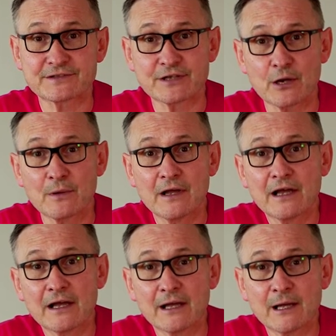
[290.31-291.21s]
So
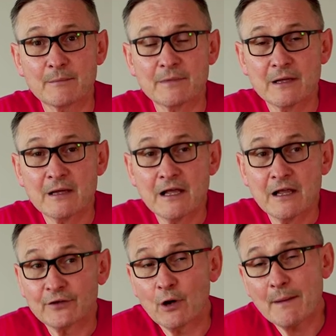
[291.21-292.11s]
I'm
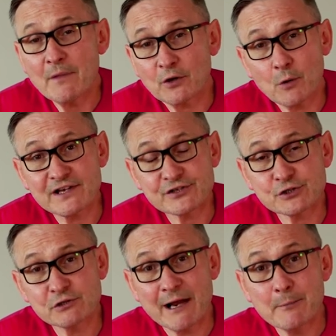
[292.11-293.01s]
not quite
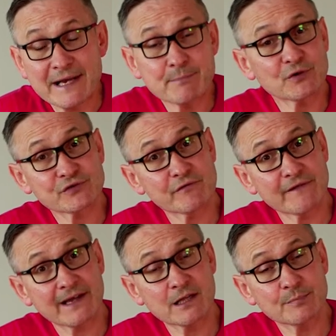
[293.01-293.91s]
sure how many books are
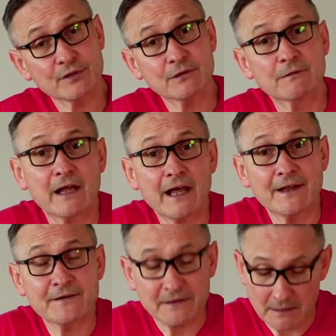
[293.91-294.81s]
available,
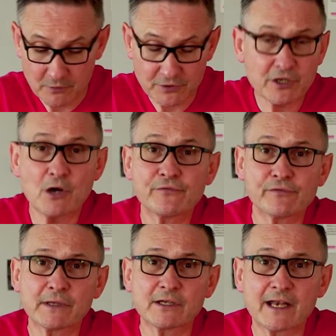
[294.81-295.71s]
and I'm going to go
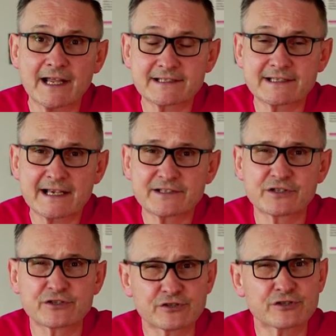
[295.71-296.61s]
through a little exercise
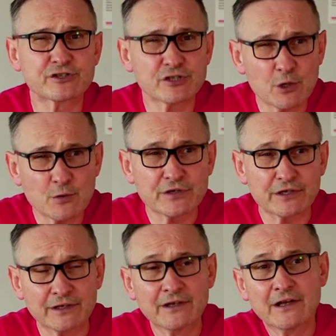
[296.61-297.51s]
to just show
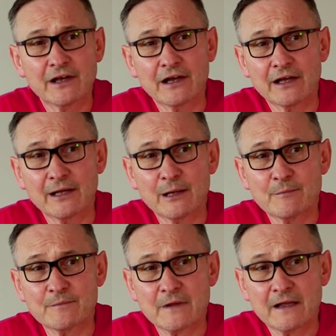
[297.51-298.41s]
you how